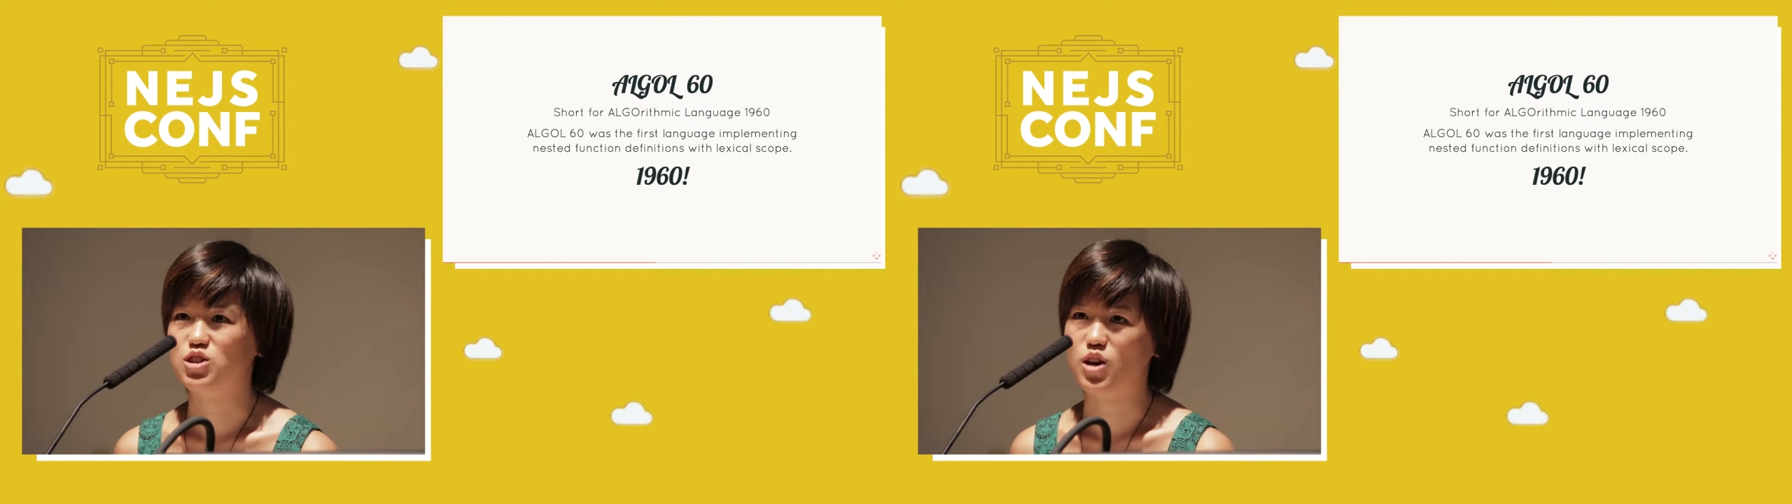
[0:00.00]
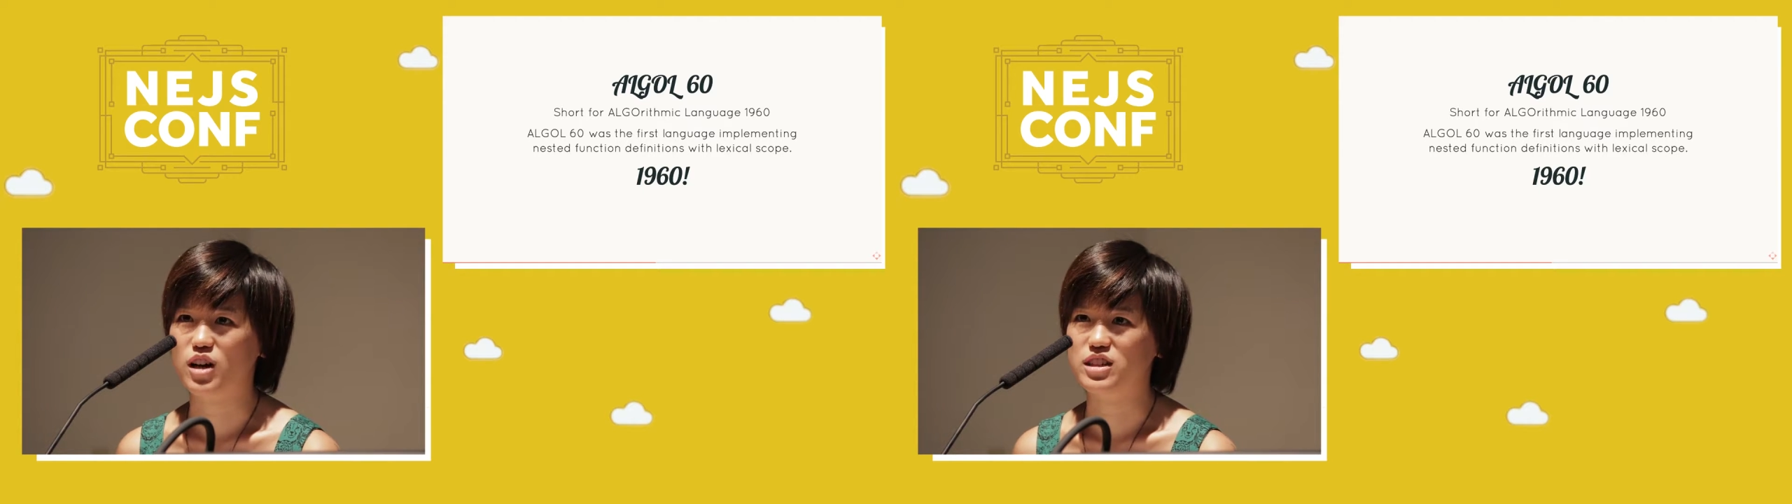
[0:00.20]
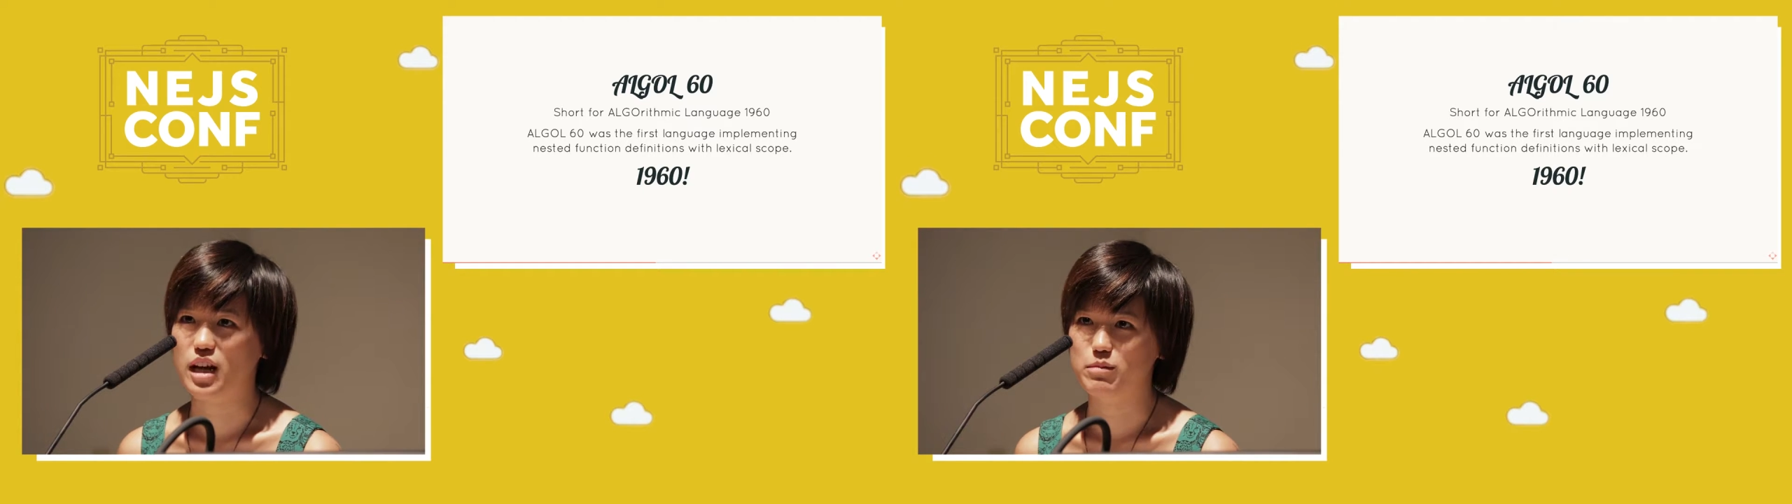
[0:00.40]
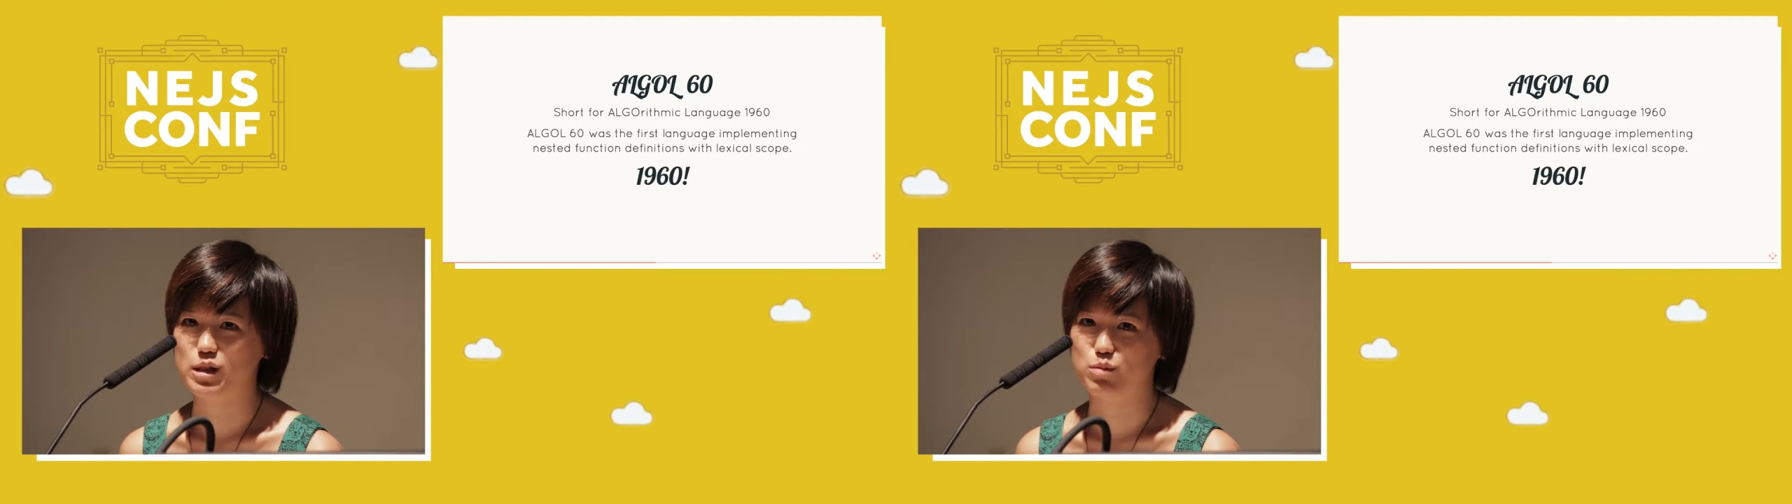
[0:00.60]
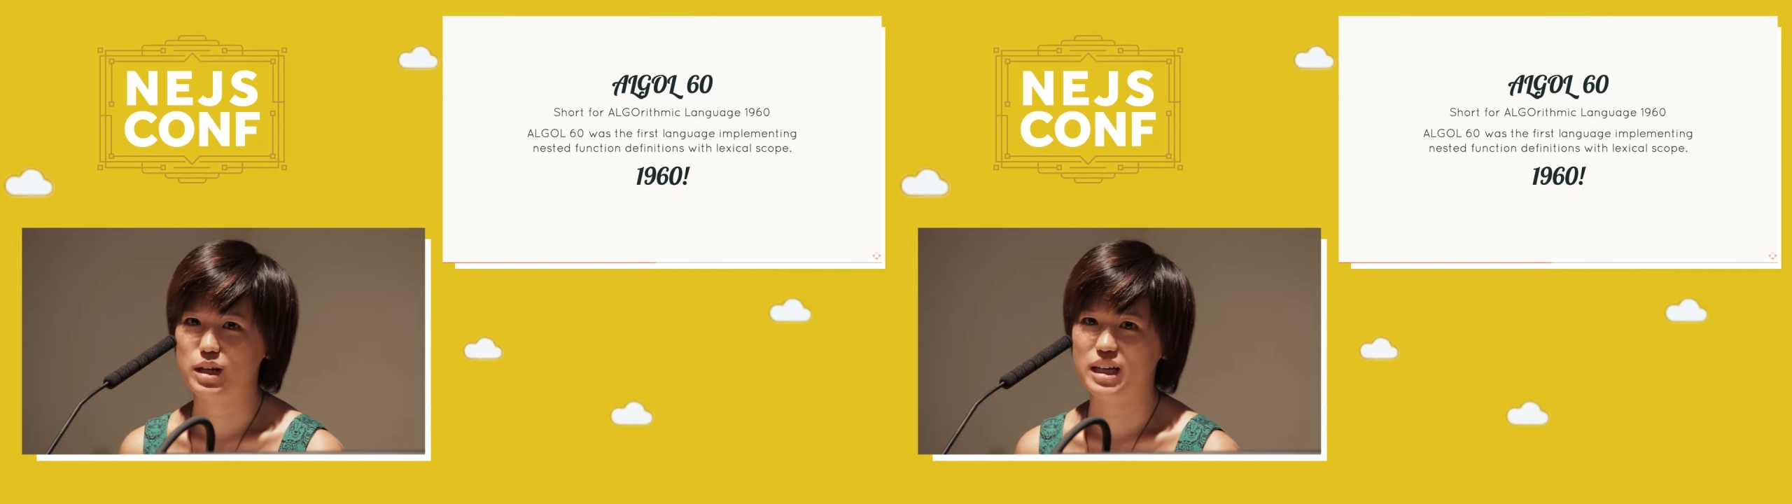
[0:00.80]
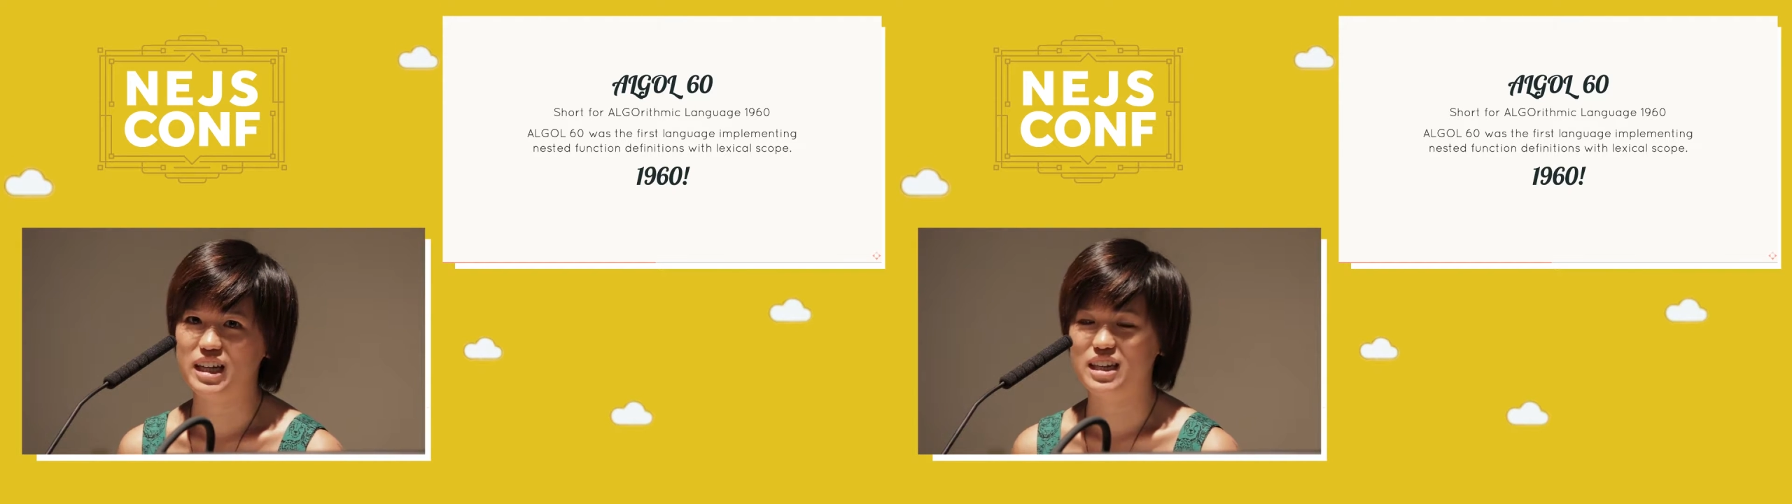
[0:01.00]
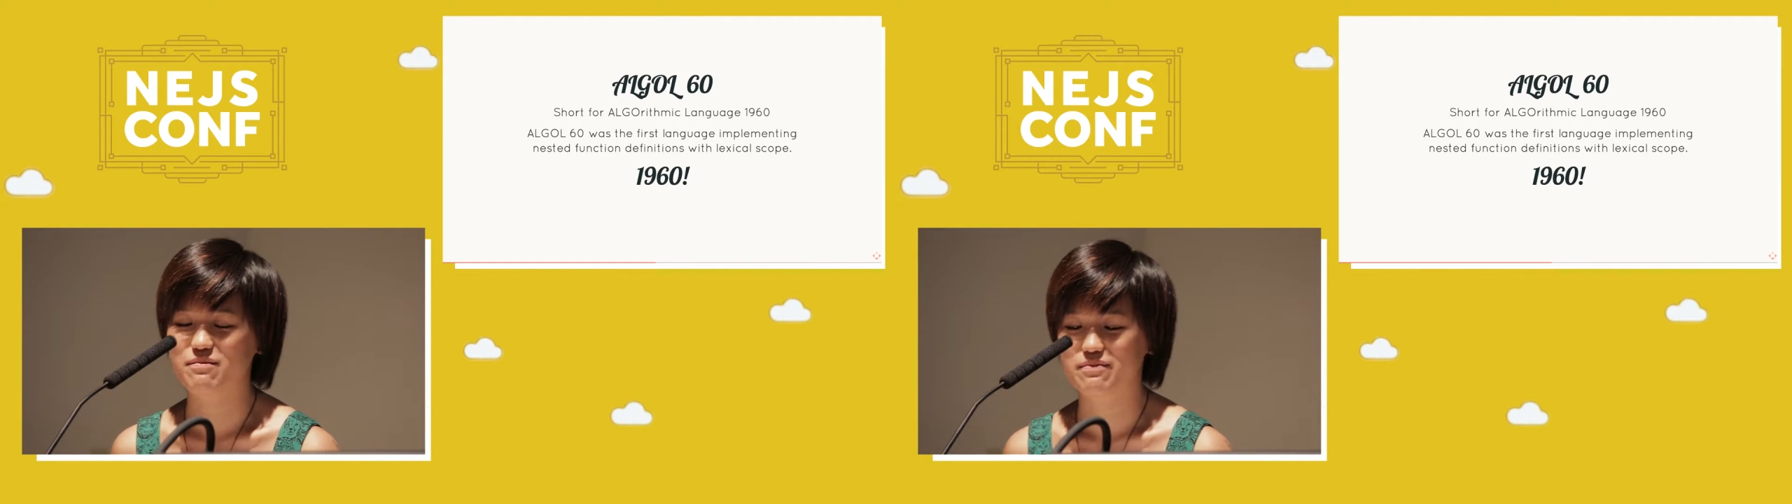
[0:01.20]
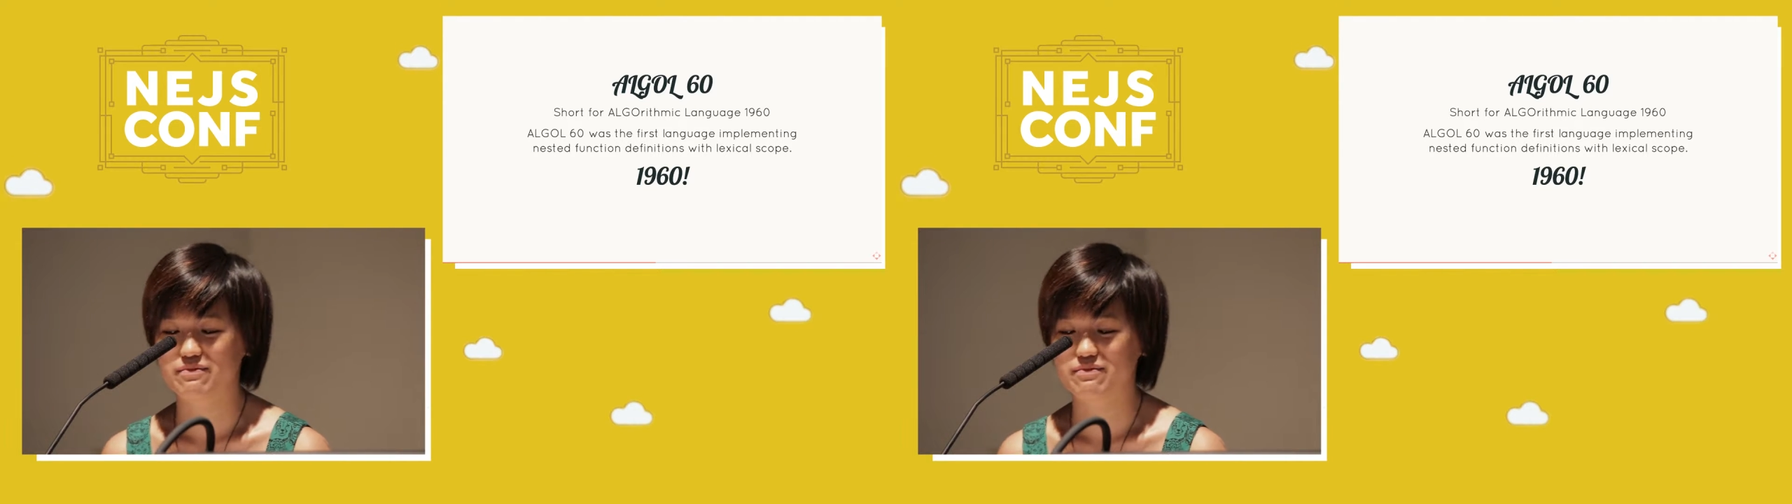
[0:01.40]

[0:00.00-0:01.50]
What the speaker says: a hard time explaining it.